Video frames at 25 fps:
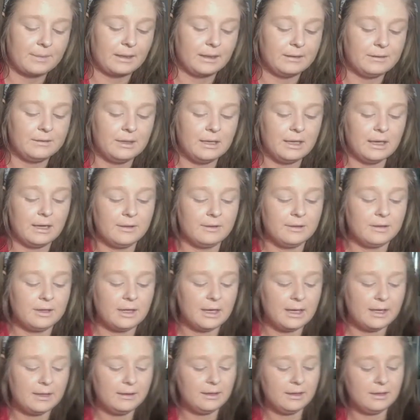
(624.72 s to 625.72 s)
The other
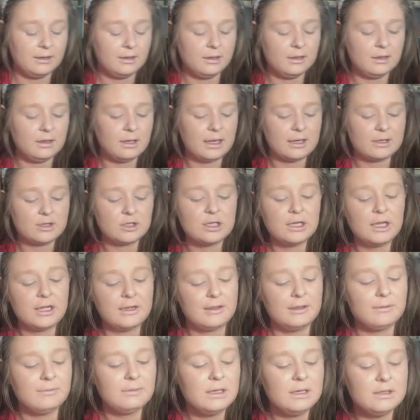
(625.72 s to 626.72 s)
highlighter, actually, I
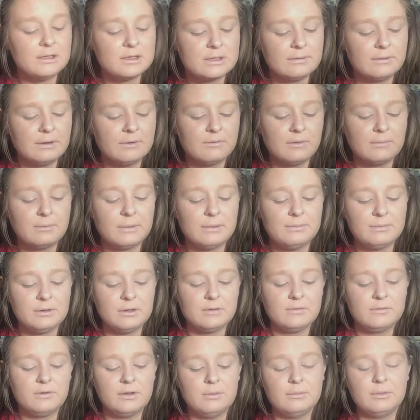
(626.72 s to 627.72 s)
think I'm gonna use the one from my
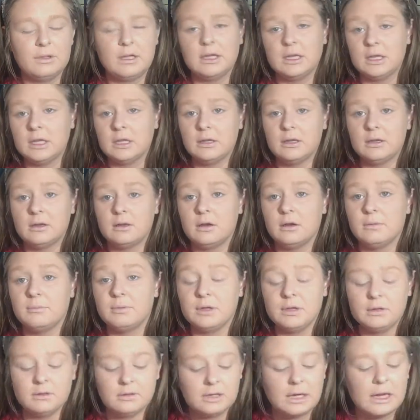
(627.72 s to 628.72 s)
Beautifully Blending, or
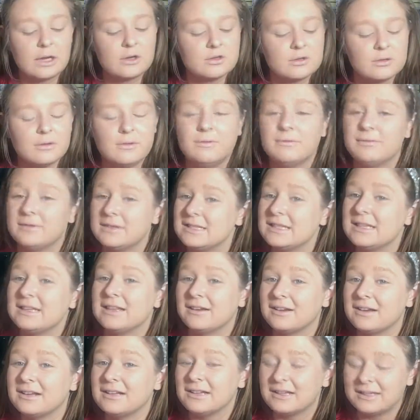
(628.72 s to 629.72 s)
natural, see
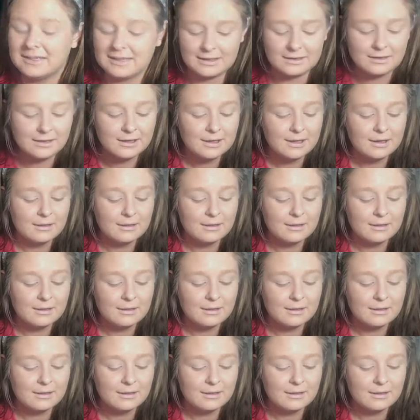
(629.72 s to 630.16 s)
there, I did it again,